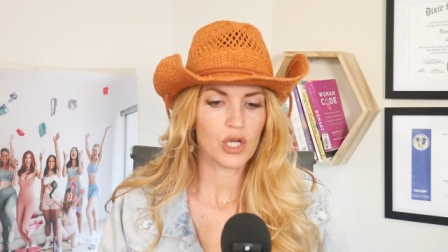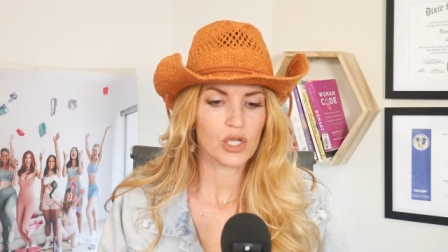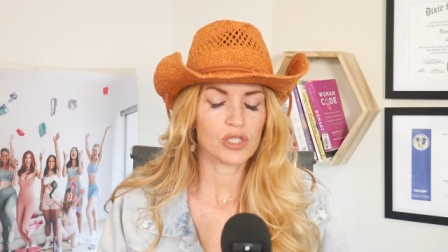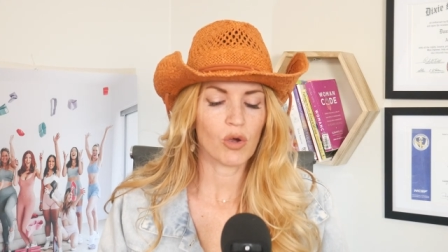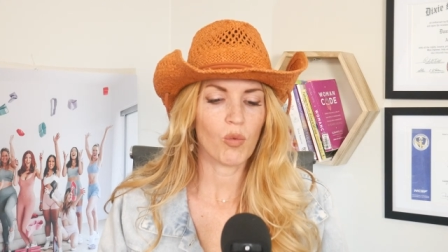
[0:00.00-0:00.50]

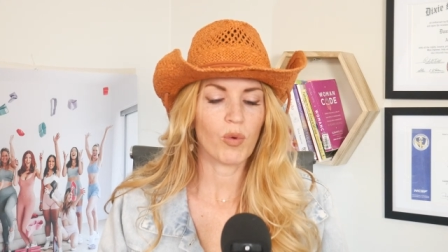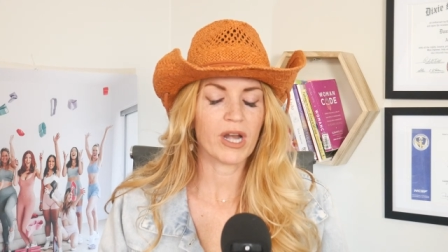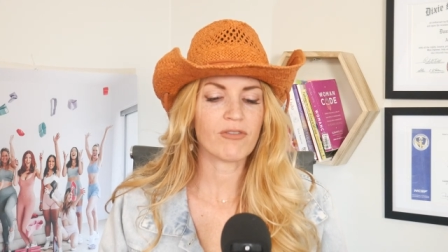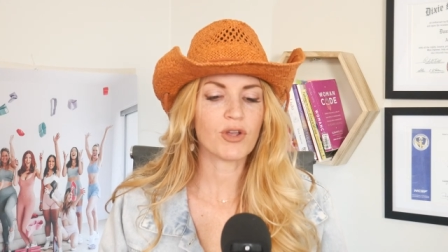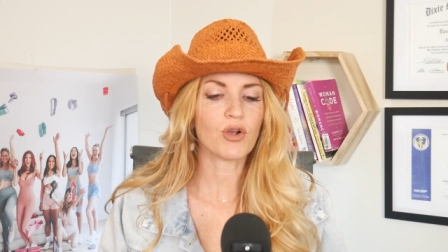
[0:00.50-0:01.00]
So,
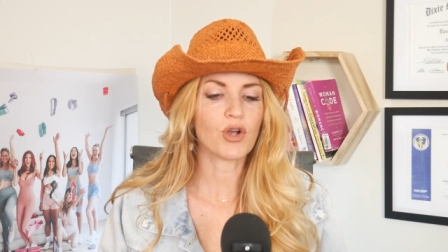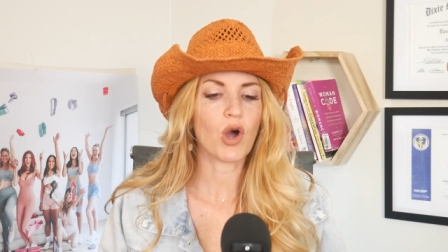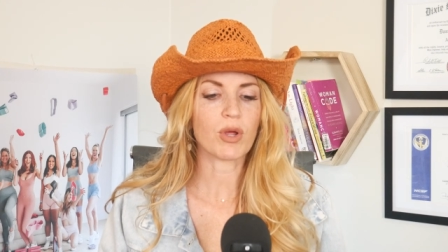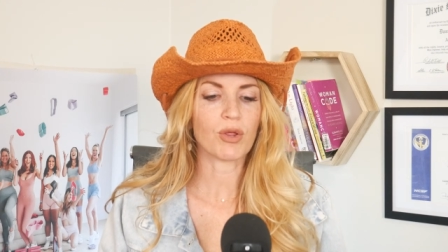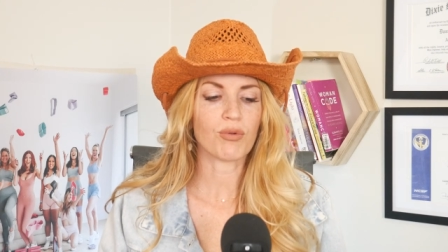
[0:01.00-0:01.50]
whatever you're
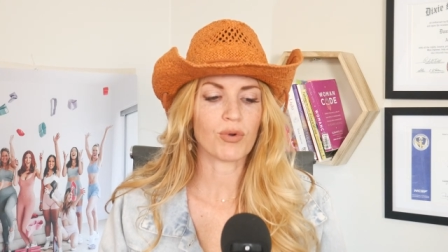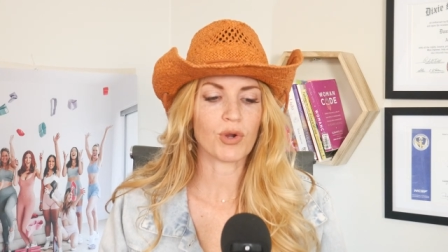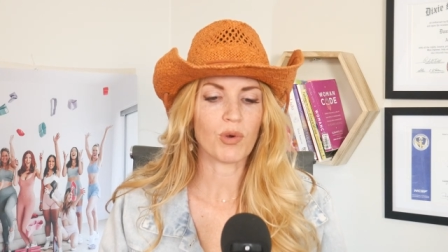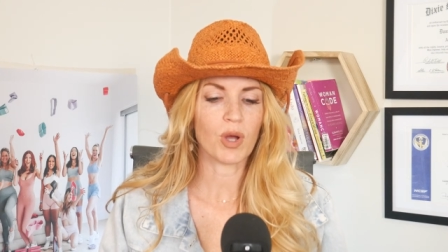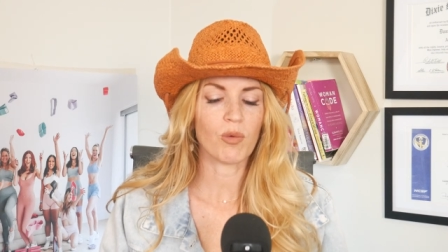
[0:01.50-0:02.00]
going
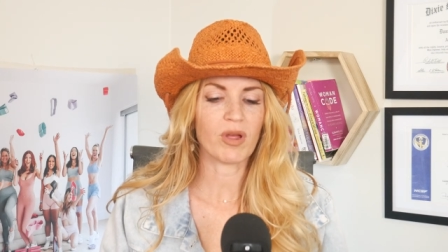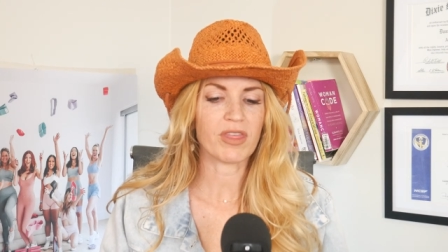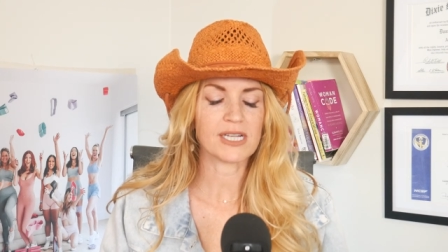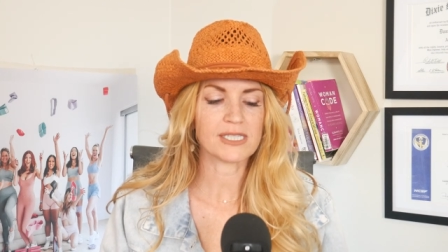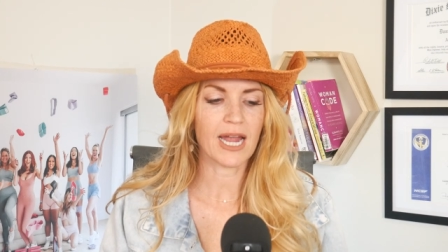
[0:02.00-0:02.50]
through
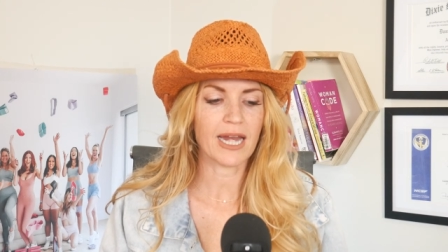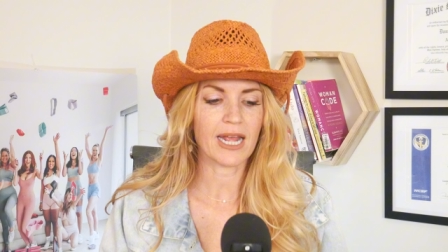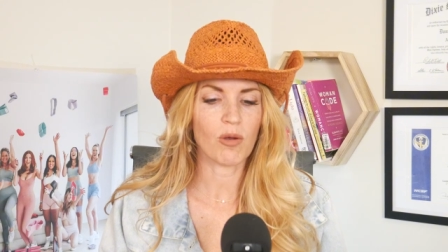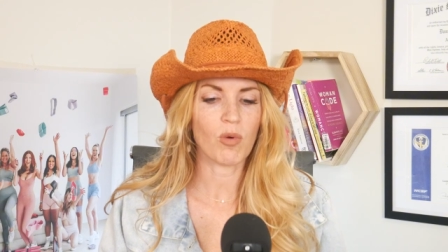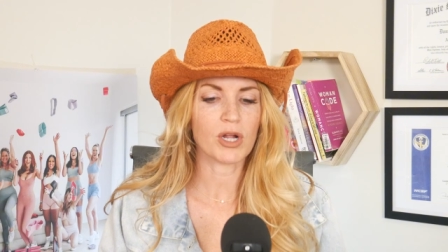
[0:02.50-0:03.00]
with
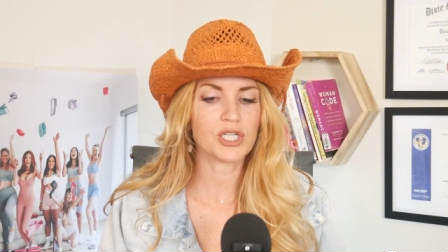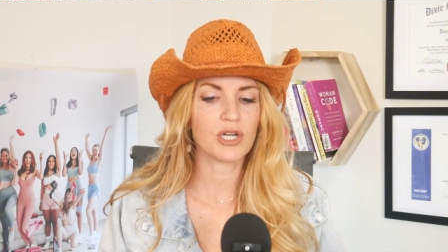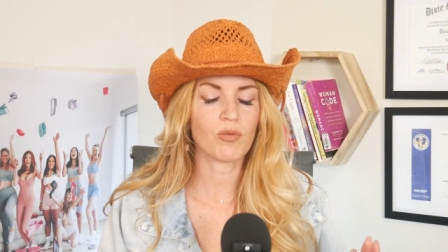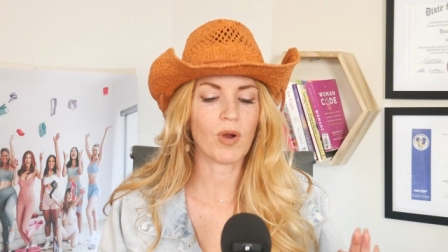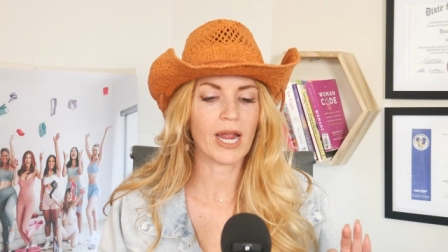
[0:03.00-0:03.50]
anxiety, I want you
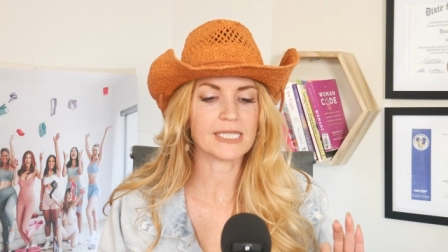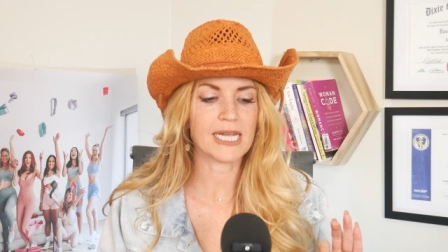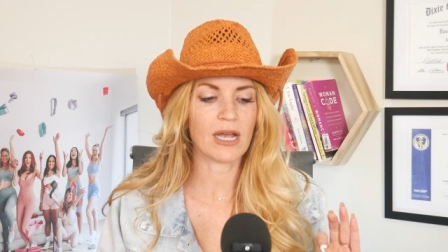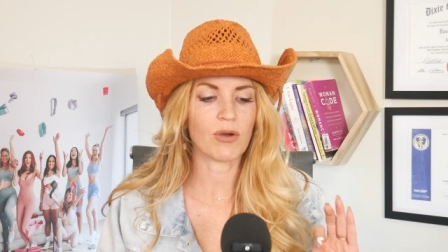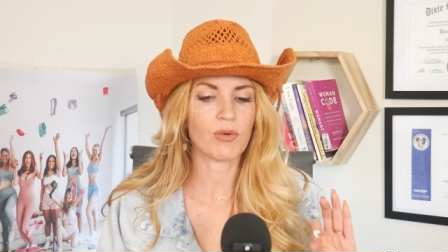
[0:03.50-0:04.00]
to write
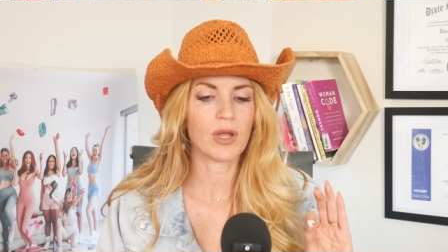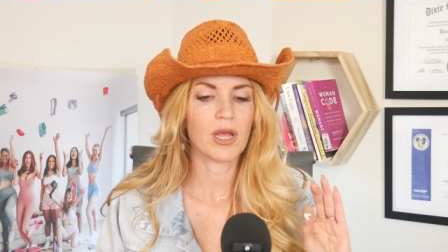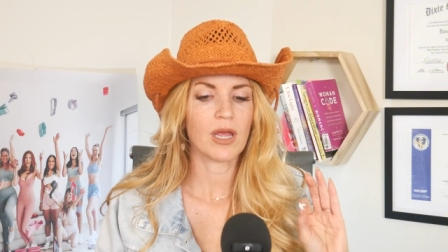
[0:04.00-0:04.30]
down